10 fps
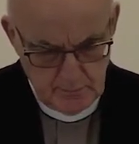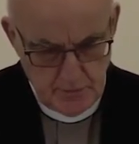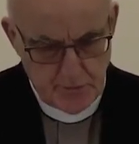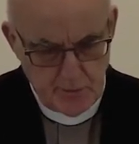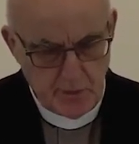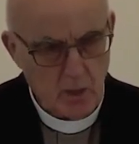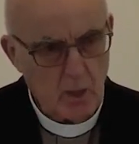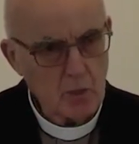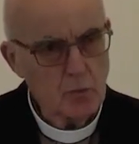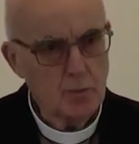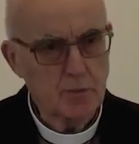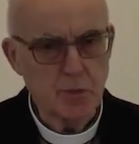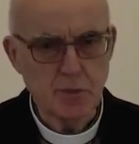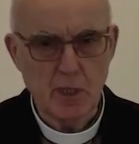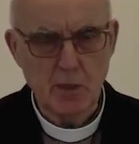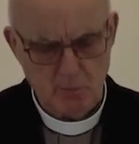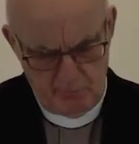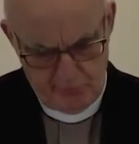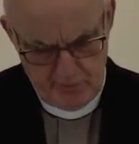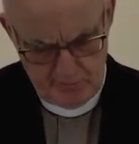Isn't it hard to understand, my
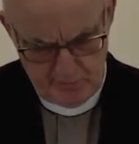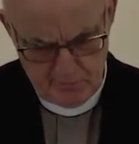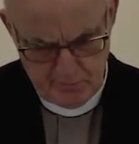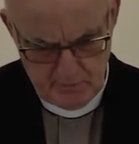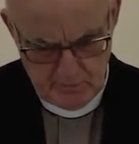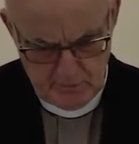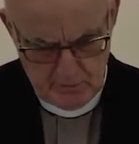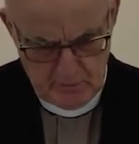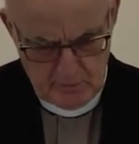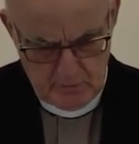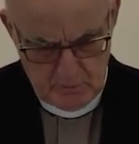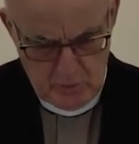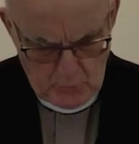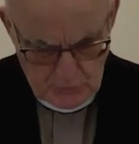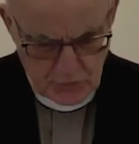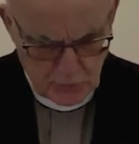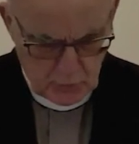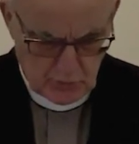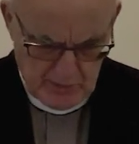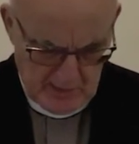friends, how this
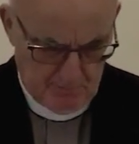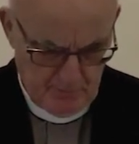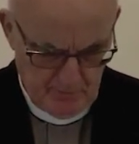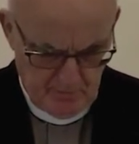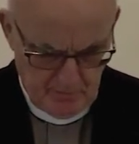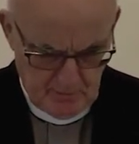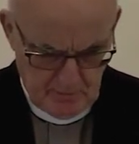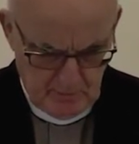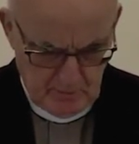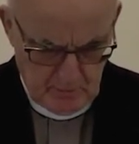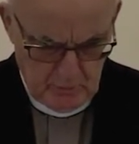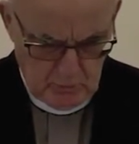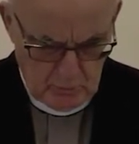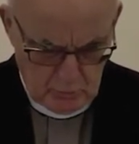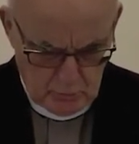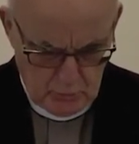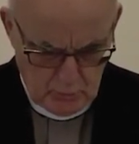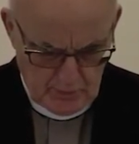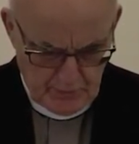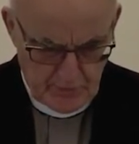could happen
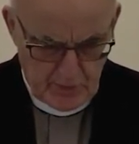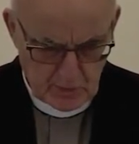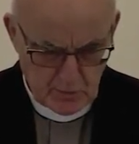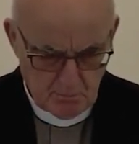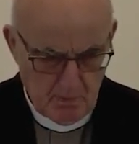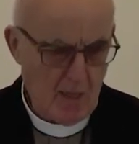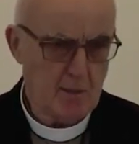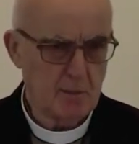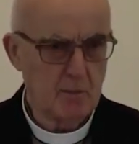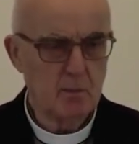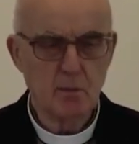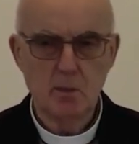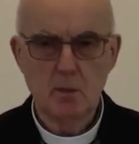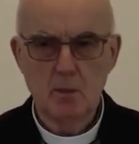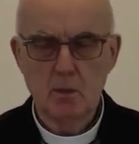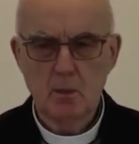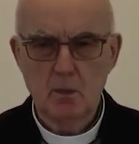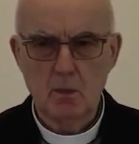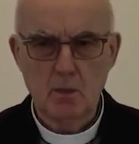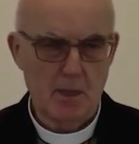to a great man
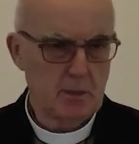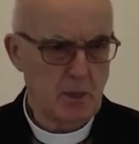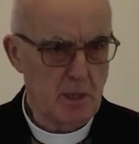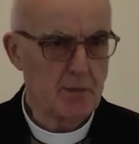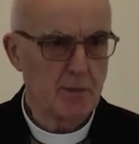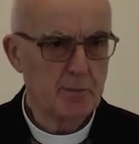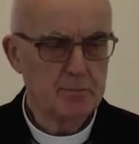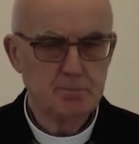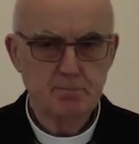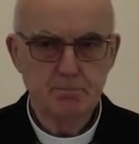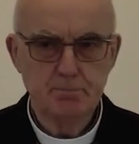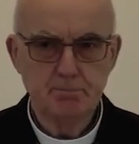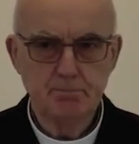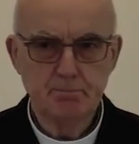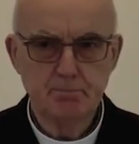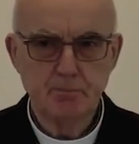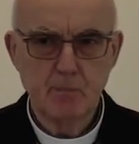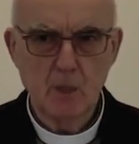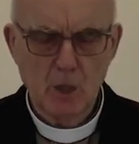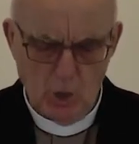like Aaron?
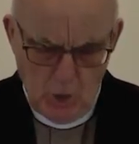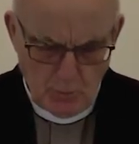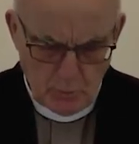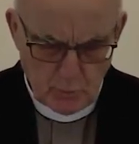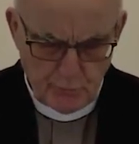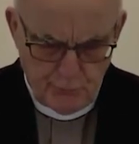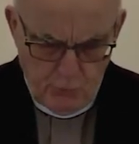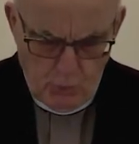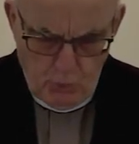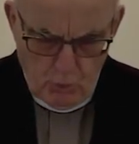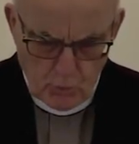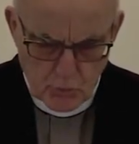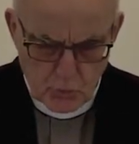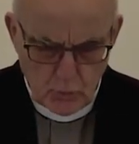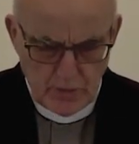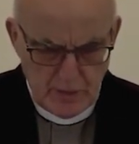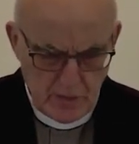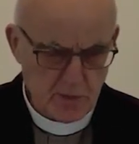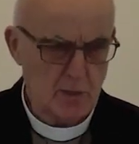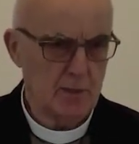How he could fall so
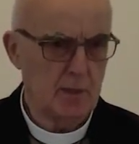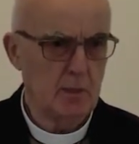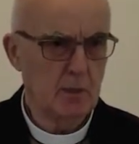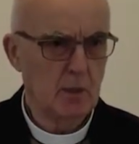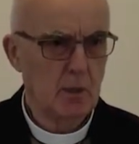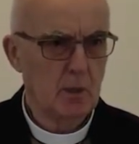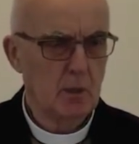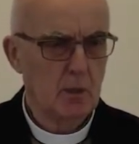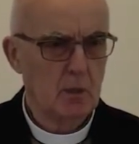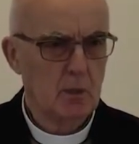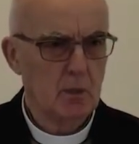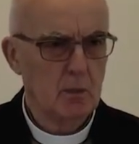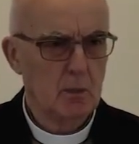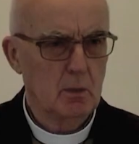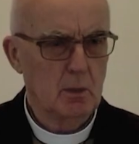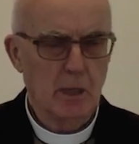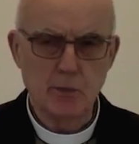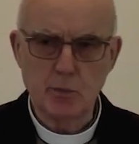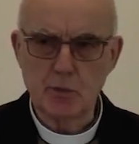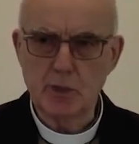easily
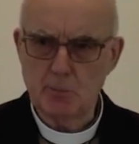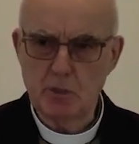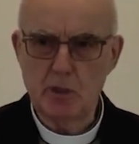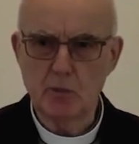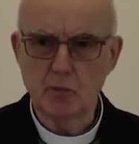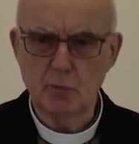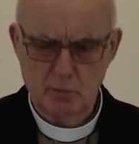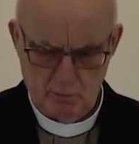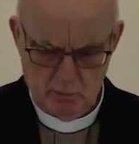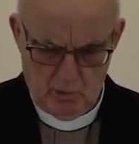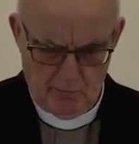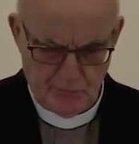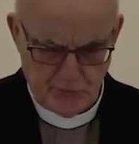into the temptation of